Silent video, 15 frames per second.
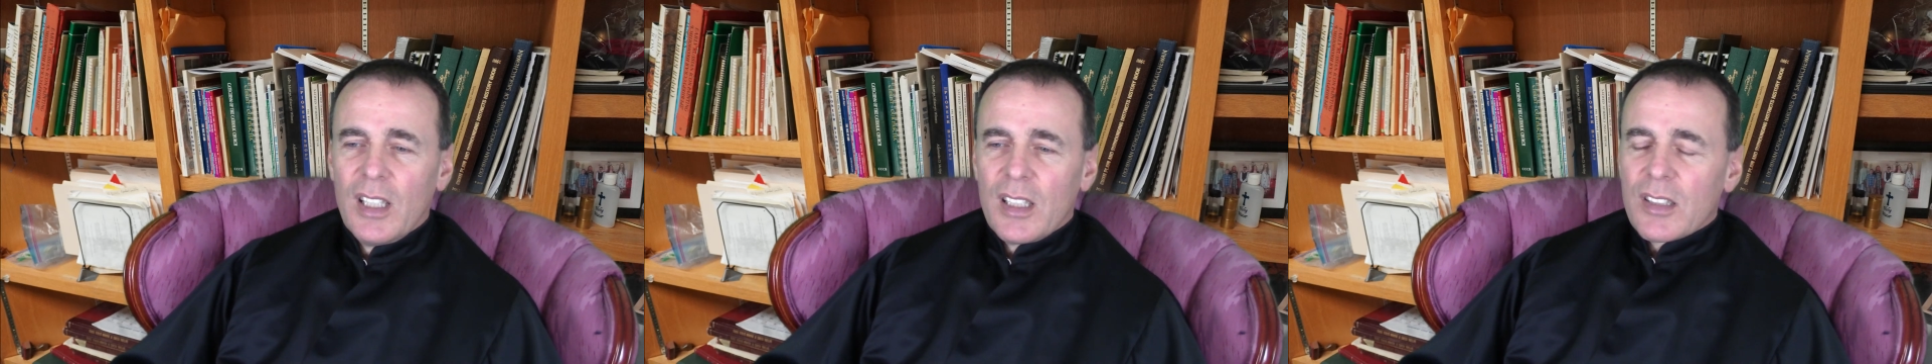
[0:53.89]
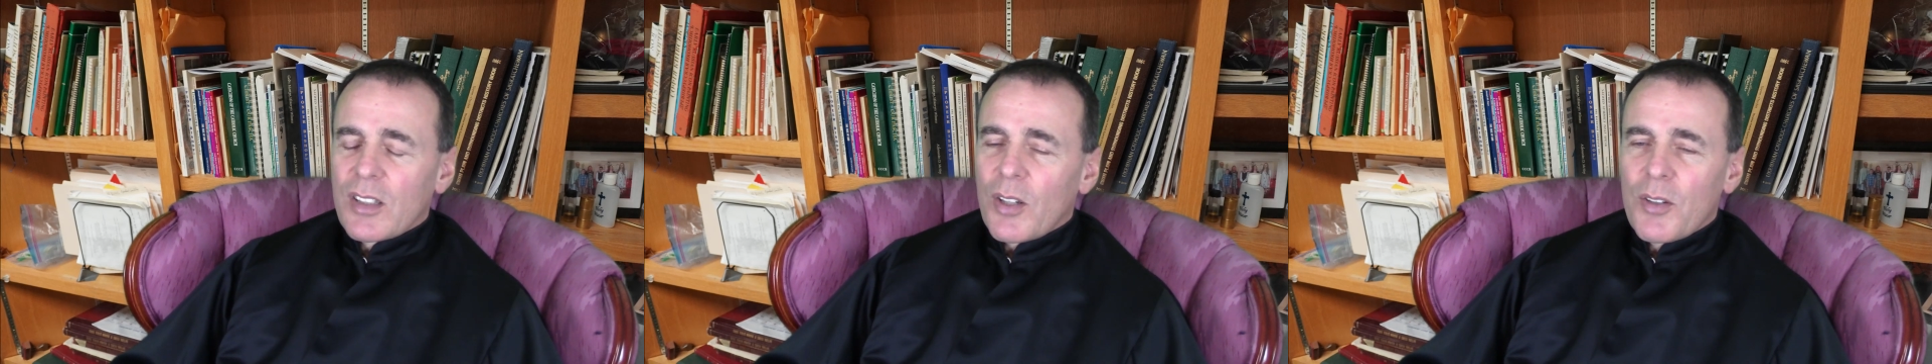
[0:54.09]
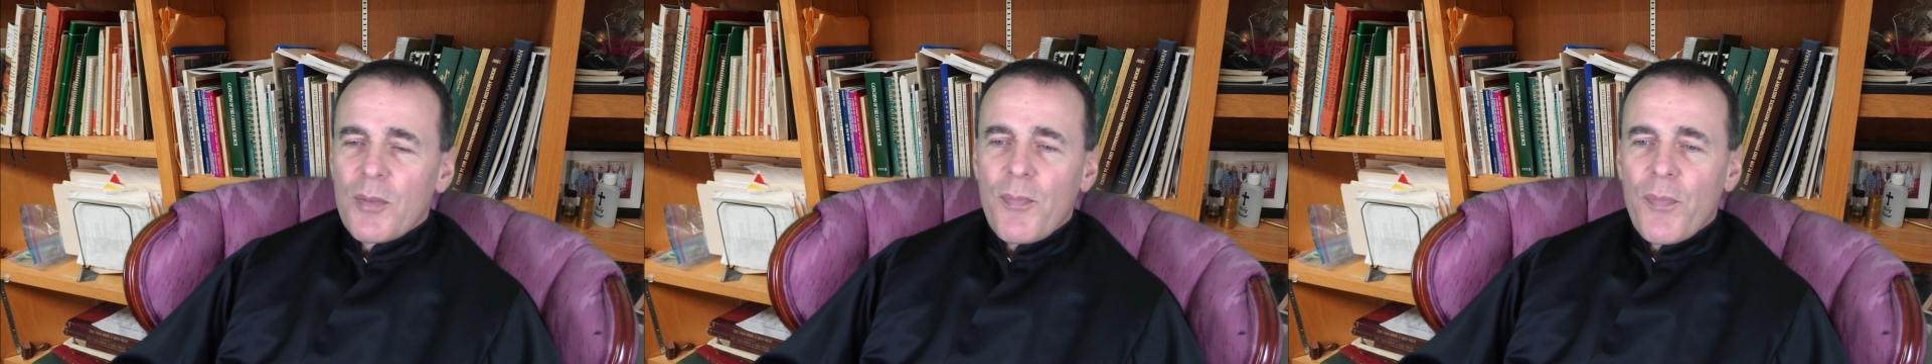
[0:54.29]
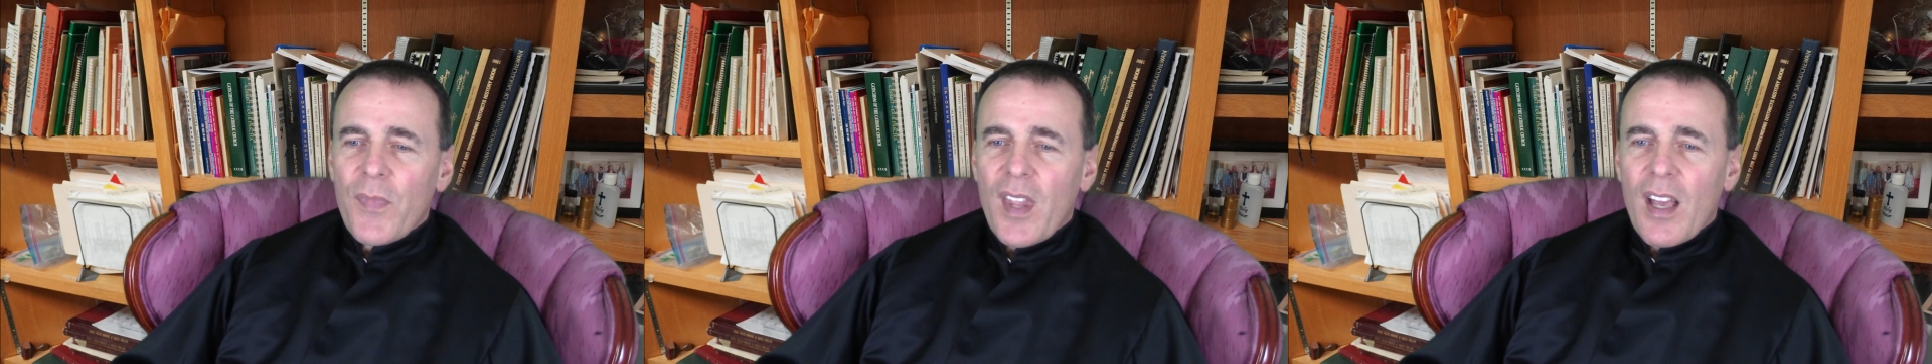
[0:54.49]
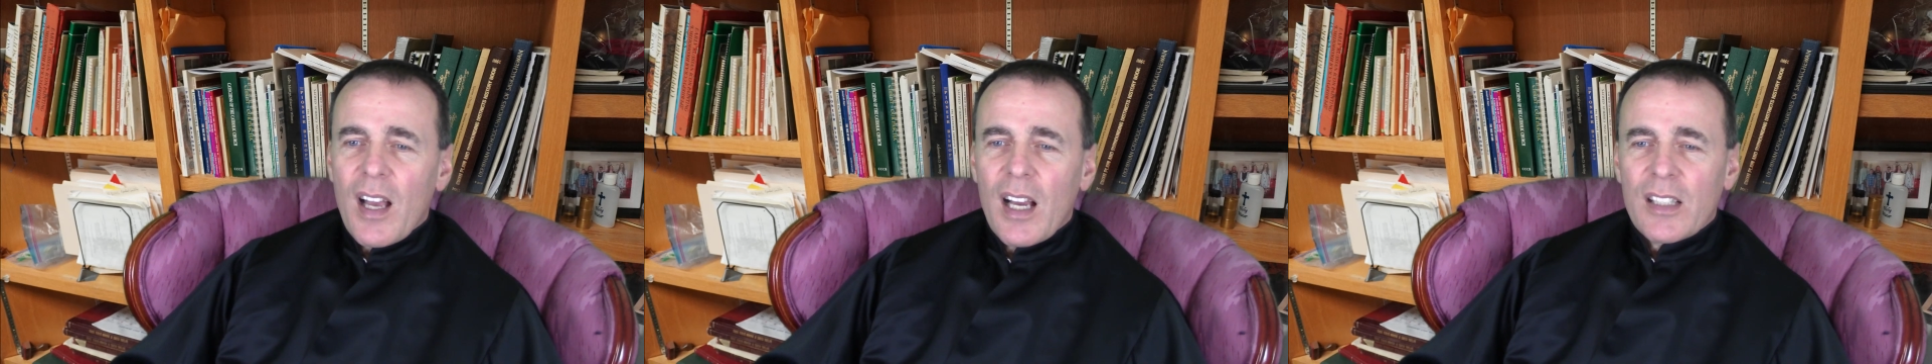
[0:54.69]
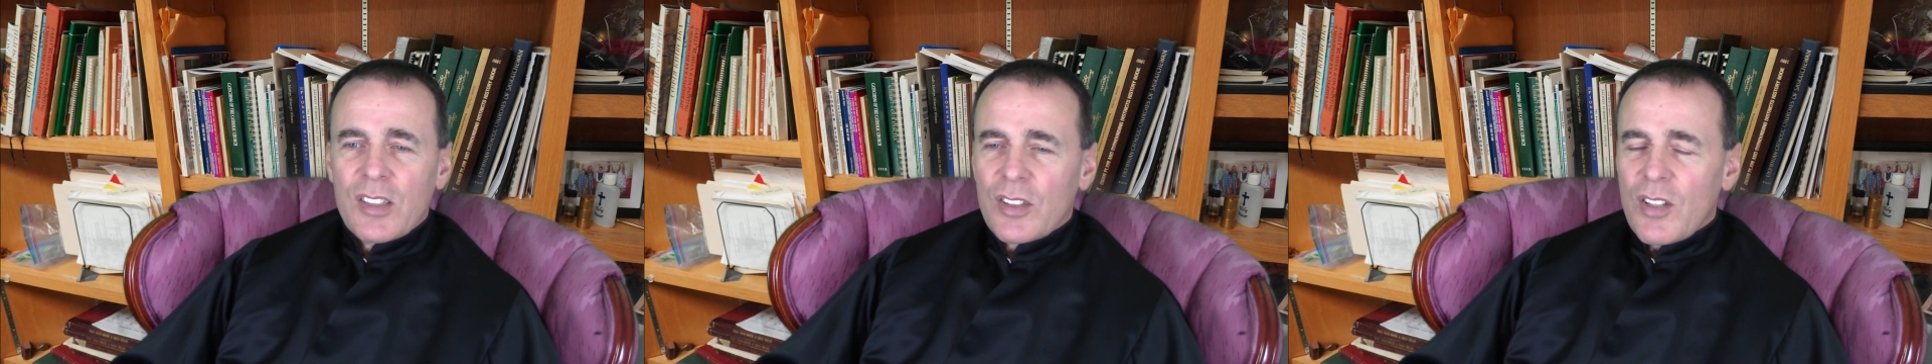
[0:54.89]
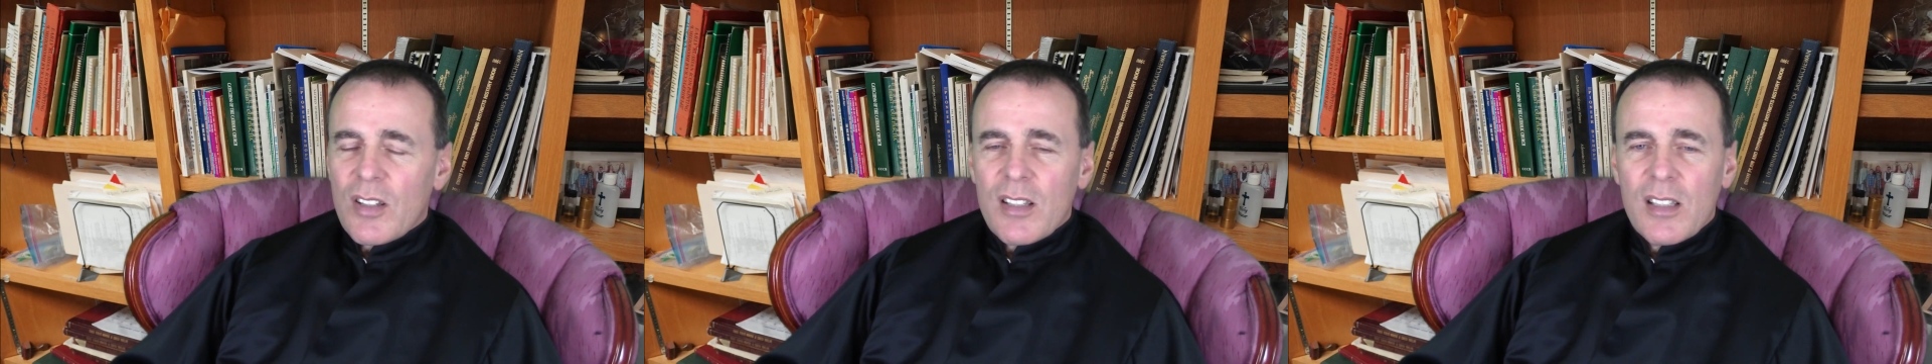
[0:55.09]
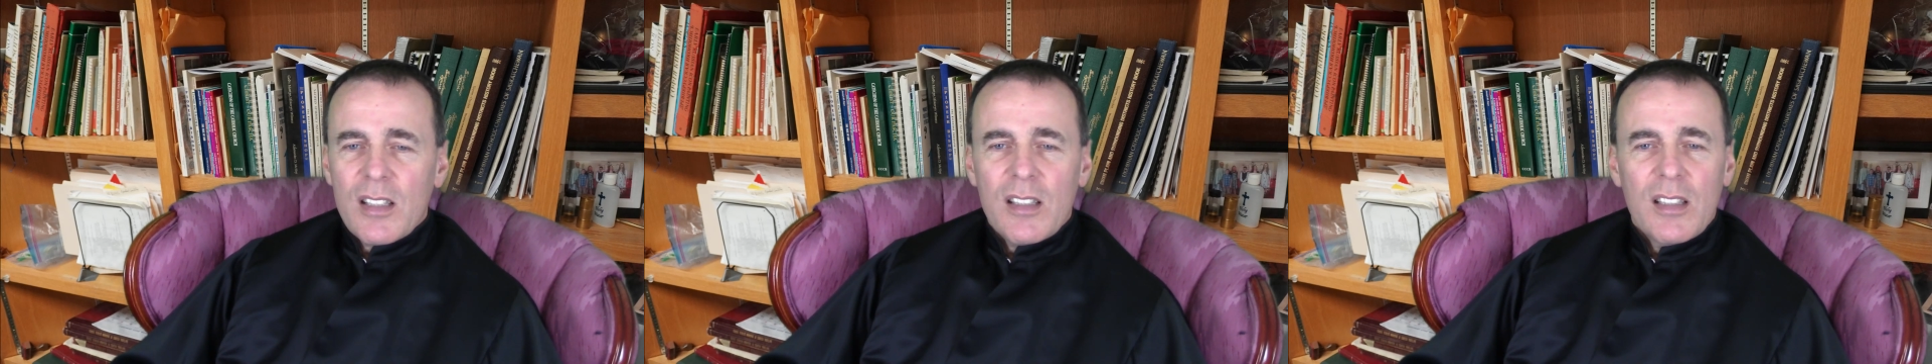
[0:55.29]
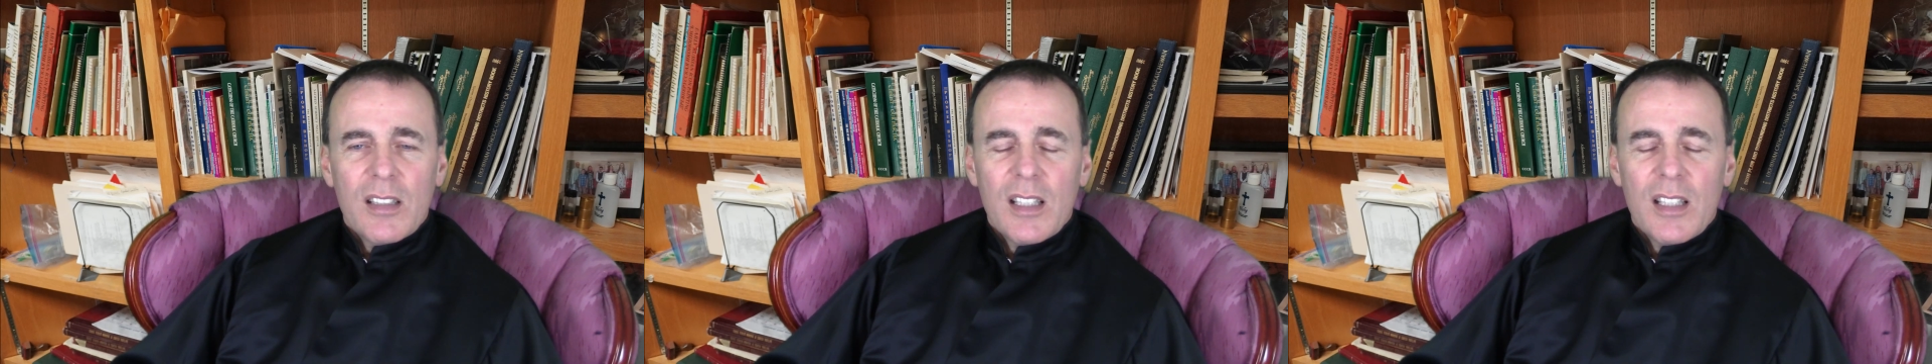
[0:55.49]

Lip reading: So I started